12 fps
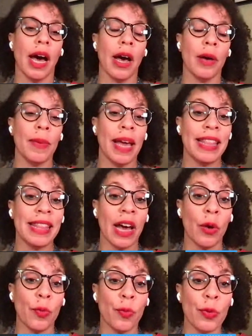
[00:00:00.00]

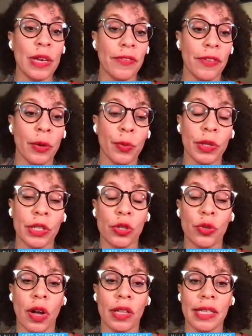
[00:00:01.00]
And that we feel
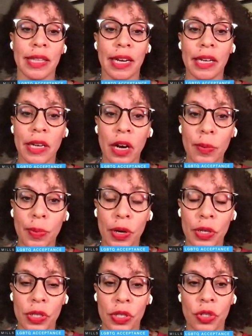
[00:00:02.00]
really strongly that a young
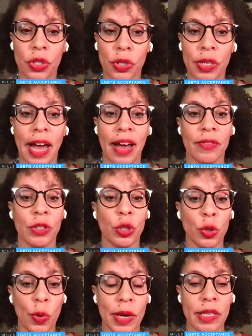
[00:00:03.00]
person should have a
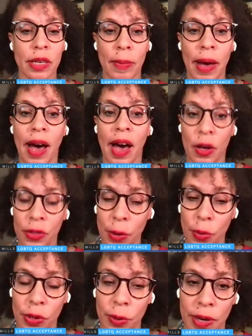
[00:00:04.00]
choice about how
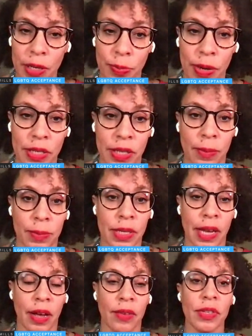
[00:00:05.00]
they want to express
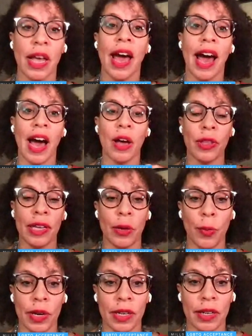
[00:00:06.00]
themselves, how
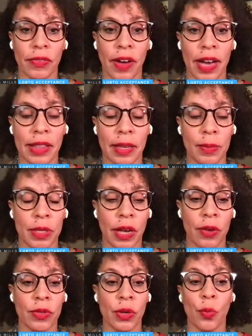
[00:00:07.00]
they want to define
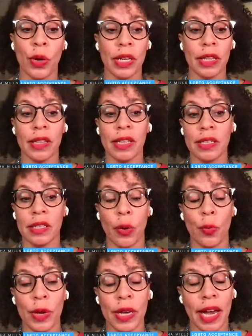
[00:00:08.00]
themselves. And one of the
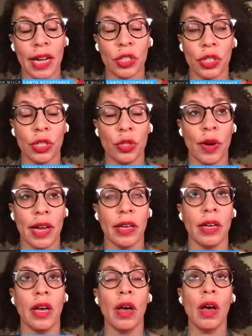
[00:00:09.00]
things that we actually try
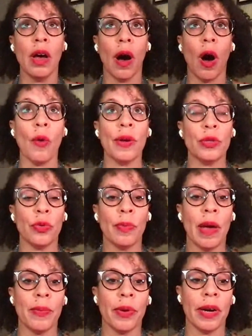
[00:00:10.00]
to always
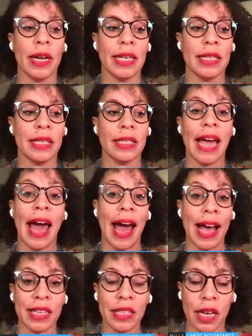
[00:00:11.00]
remember is to
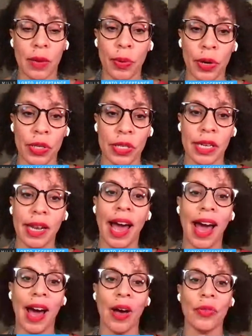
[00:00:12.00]
ask a person
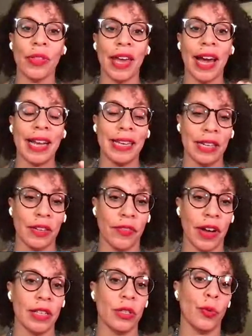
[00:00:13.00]
how they
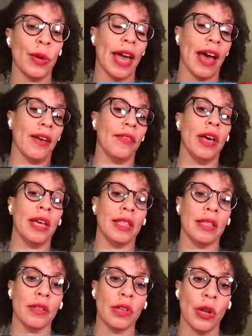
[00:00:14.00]
identify. So we have,
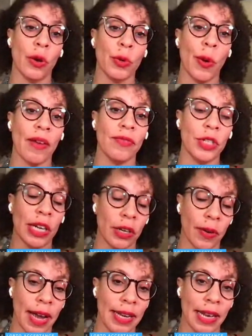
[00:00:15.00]
you know, you have
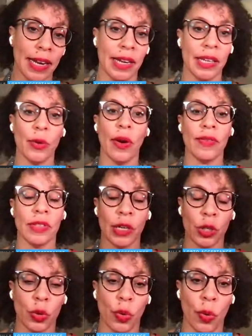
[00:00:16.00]
gender identity, you have
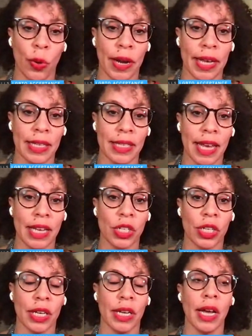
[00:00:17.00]
sexual
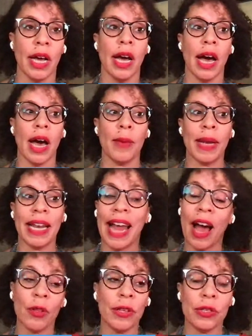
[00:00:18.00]
orientation,
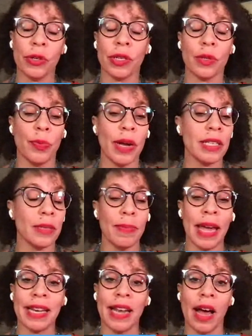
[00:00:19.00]
and how these are
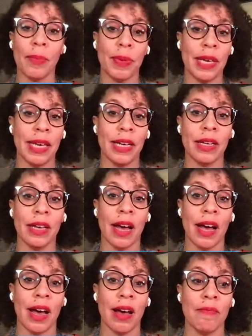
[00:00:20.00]
expressed may not be
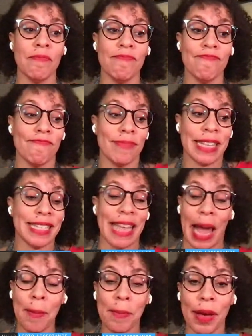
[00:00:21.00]
the
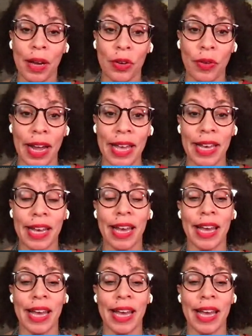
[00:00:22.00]
same, right?